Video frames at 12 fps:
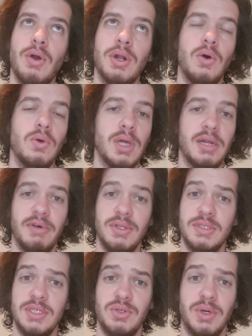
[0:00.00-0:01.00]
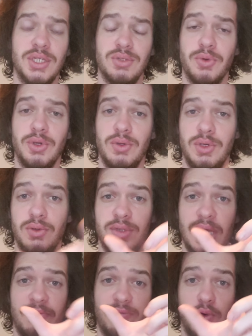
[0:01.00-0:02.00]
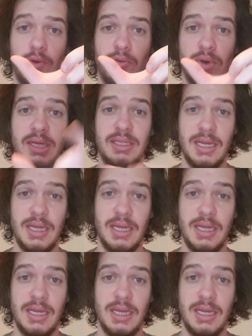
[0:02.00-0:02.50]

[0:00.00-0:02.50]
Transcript: aren't a whole lot of other situations where you'll use that full phrase,